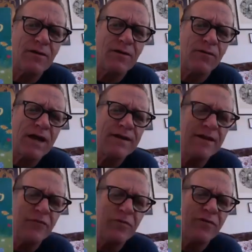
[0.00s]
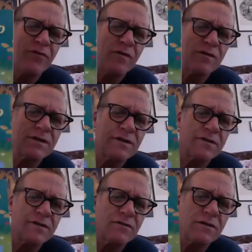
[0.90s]
read this before to the
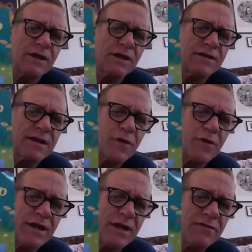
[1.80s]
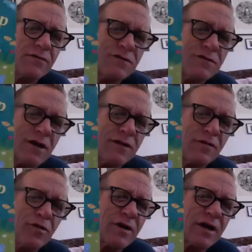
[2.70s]
school kids, and but it is a real Island book.